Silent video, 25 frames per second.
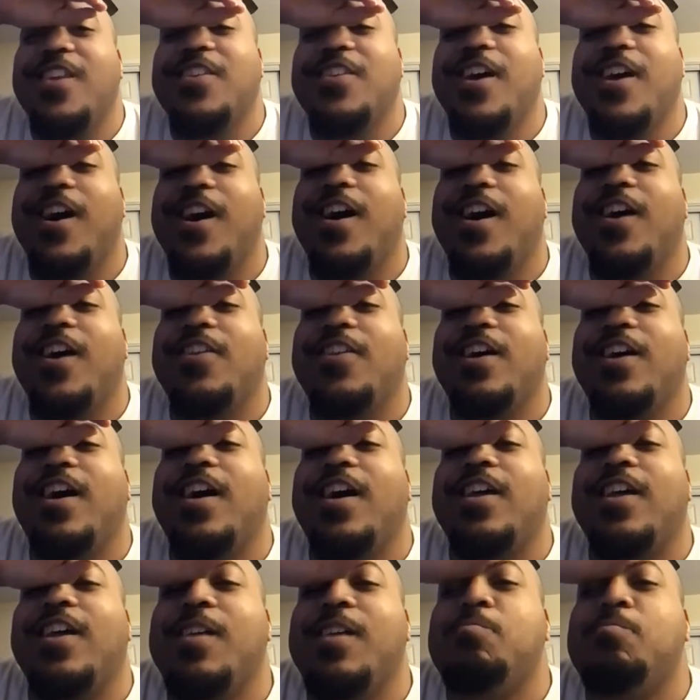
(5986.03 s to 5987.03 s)

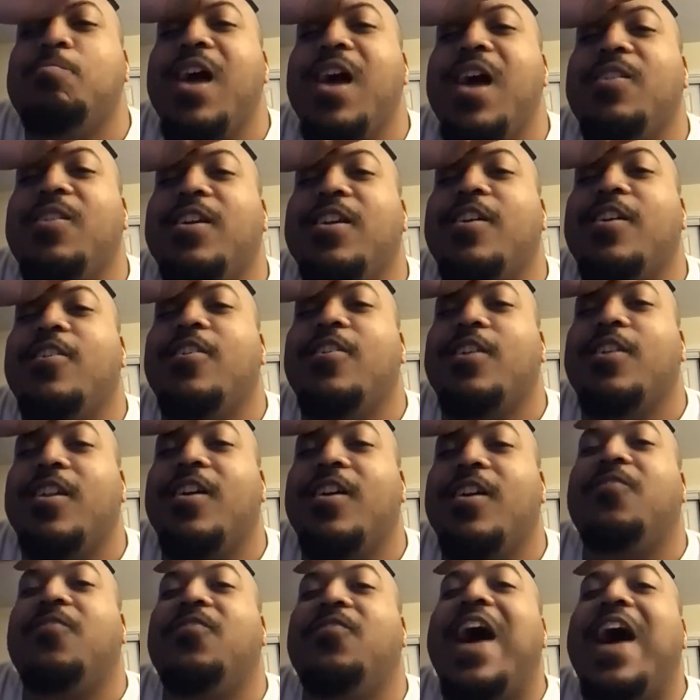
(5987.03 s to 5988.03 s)
Nah. He probably gonna get
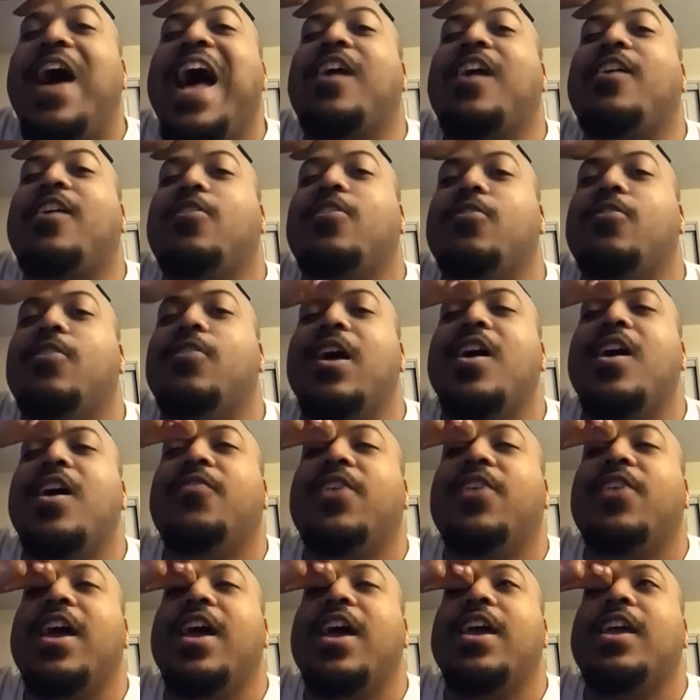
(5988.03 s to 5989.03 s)
a Faku
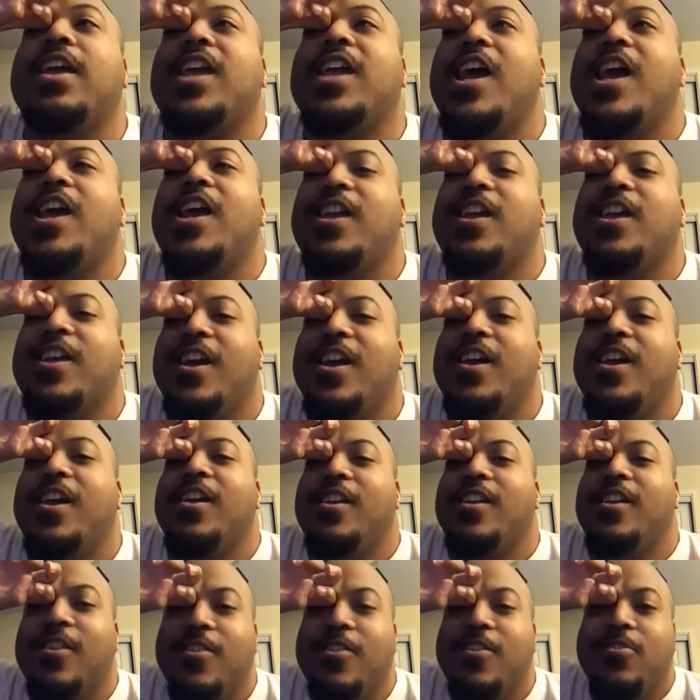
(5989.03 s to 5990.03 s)

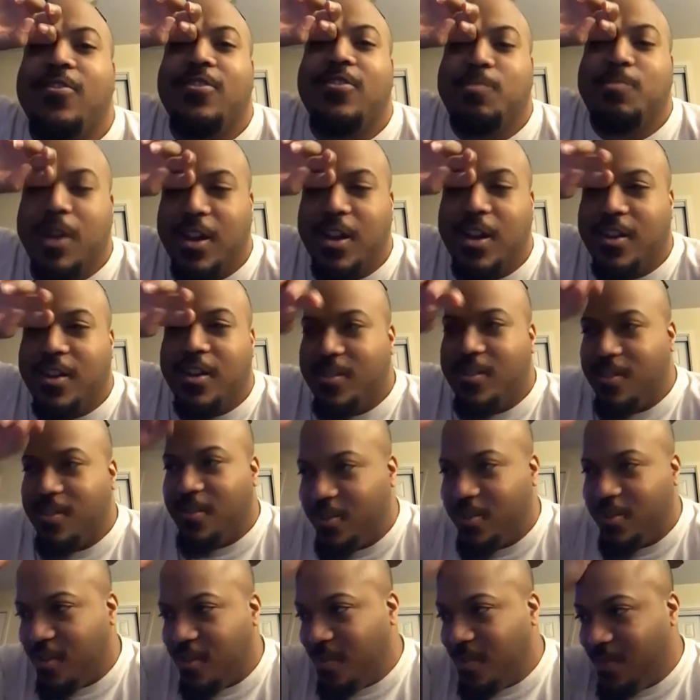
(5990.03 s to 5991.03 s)
FAKKU
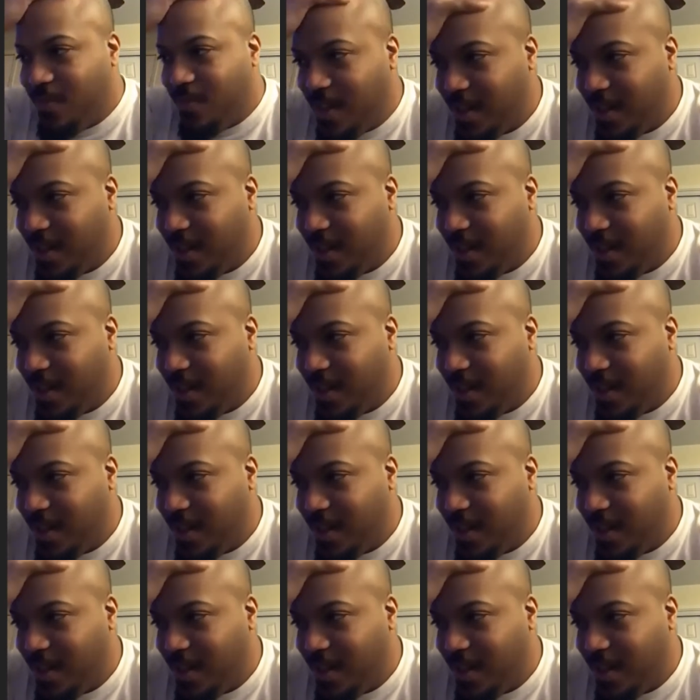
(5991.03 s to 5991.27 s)
sponsorship.